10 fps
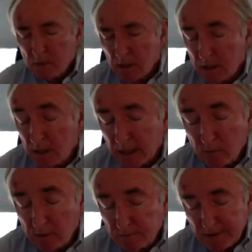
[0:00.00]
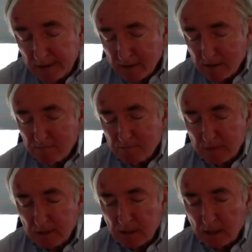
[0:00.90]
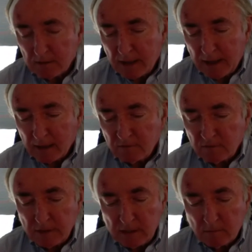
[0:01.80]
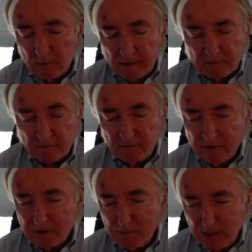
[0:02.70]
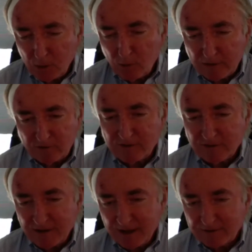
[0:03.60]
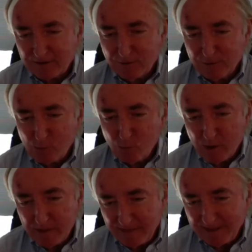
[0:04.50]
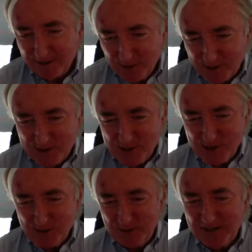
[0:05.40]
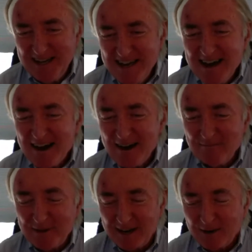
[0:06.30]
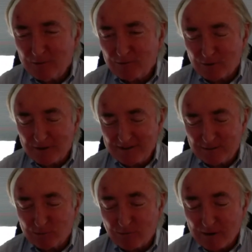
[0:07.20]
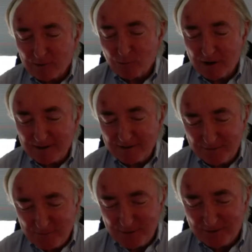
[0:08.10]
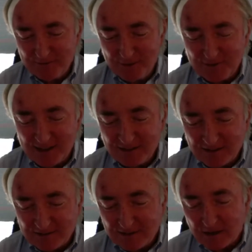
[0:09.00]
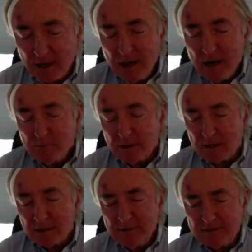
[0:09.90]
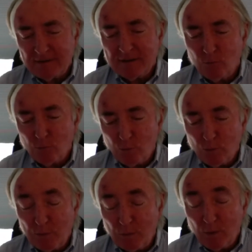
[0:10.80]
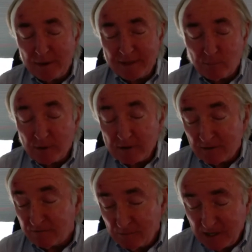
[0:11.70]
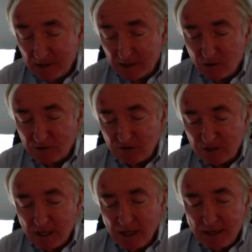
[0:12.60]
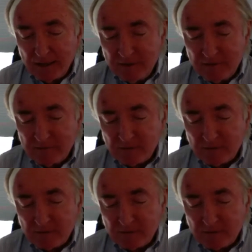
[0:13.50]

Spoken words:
I would add to Liam that that's a very mean question to ask of only one thing you can do. And I would certainly subscribe to what Roseanne just said. But let me tell you what that brings up for me, that question, is